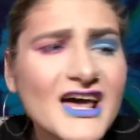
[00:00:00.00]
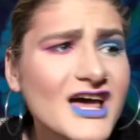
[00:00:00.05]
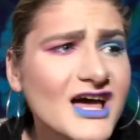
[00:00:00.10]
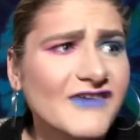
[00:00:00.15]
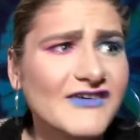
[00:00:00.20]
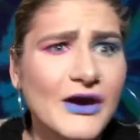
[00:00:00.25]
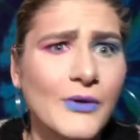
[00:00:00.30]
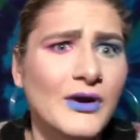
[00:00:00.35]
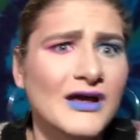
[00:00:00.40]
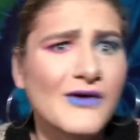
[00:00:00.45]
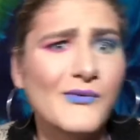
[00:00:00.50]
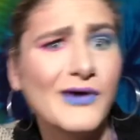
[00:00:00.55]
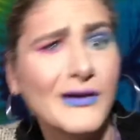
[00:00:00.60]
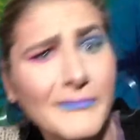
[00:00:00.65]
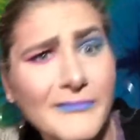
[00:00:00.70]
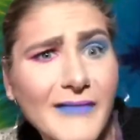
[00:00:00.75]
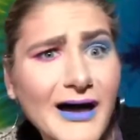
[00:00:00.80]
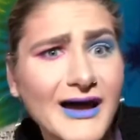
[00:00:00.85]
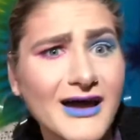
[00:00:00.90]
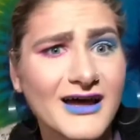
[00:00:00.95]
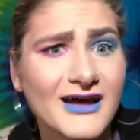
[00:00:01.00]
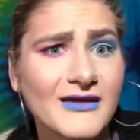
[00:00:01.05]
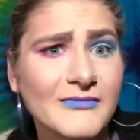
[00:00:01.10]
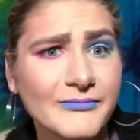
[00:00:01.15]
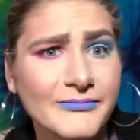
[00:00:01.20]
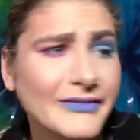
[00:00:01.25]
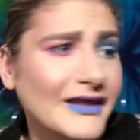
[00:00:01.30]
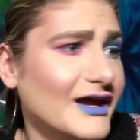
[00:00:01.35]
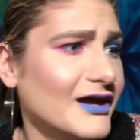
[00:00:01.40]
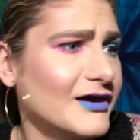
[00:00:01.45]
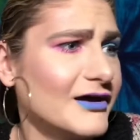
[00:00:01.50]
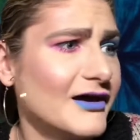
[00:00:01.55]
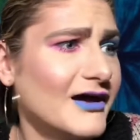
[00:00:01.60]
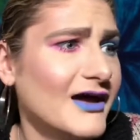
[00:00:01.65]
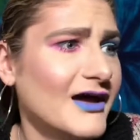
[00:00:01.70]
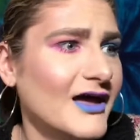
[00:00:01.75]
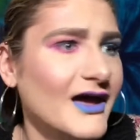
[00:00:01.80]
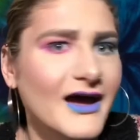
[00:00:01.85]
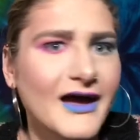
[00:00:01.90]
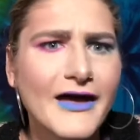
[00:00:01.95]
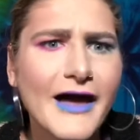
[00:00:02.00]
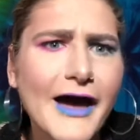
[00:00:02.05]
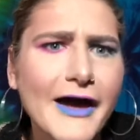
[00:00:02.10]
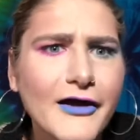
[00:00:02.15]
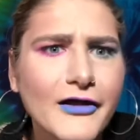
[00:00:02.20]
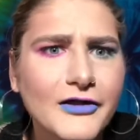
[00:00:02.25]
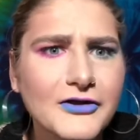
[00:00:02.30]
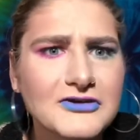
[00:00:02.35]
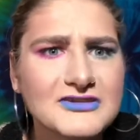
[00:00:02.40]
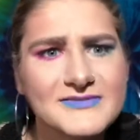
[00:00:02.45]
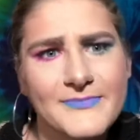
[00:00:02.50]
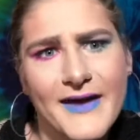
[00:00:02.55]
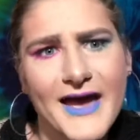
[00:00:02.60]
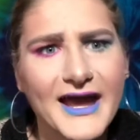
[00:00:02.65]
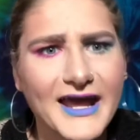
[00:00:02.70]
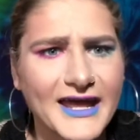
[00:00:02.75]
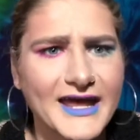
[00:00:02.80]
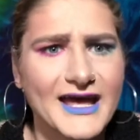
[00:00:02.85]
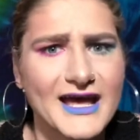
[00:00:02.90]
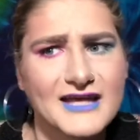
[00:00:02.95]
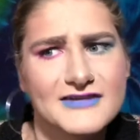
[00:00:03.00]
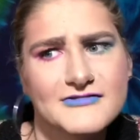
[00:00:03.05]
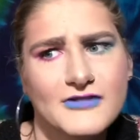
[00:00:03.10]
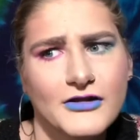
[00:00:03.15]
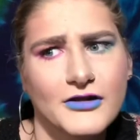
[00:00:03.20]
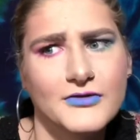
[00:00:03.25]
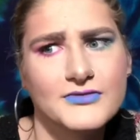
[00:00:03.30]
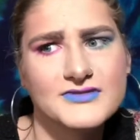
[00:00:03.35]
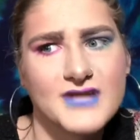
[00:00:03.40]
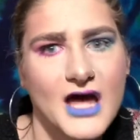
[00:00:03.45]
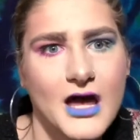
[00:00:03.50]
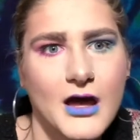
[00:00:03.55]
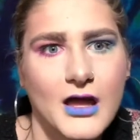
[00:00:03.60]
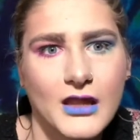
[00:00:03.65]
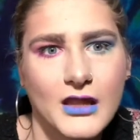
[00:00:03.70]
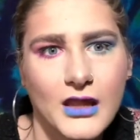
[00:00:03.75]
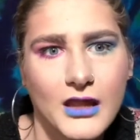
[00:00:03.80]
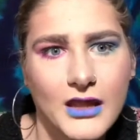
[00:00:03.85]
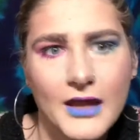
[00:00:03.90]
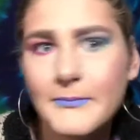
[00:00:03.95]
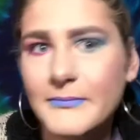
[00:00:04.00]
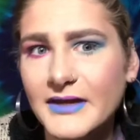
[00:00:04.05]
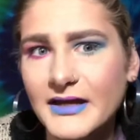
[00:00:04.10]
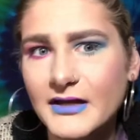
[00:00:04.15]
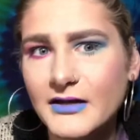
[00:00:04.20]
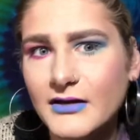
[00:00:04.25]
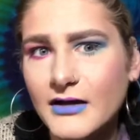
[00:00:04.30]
If I want to wear, like, guy clothes, baggy-ass clothes, let me.